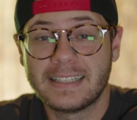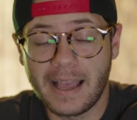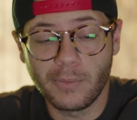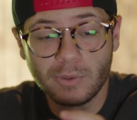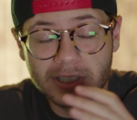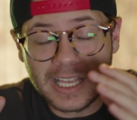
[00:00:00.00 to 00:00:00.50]

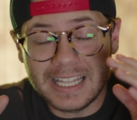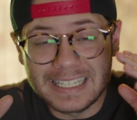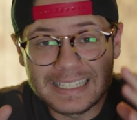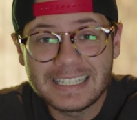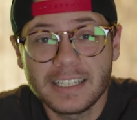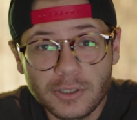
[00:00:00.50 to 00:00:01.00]
that was
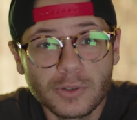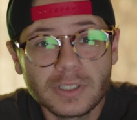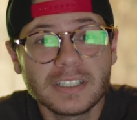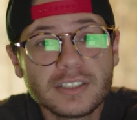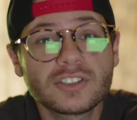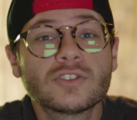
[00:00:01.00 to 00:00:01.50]

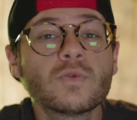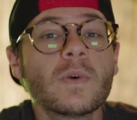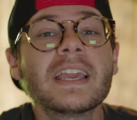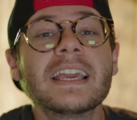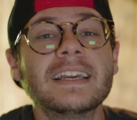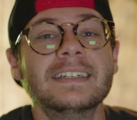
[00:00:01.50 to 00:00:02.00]
literally
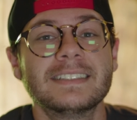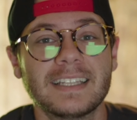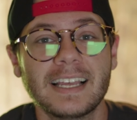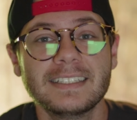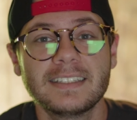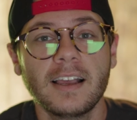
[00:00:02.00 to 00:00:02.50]
swinging his
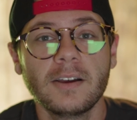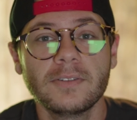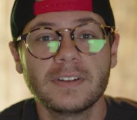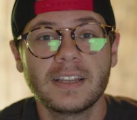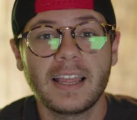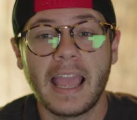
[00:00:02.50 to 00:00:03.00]
lights
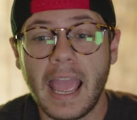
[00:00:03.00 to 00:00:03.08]
out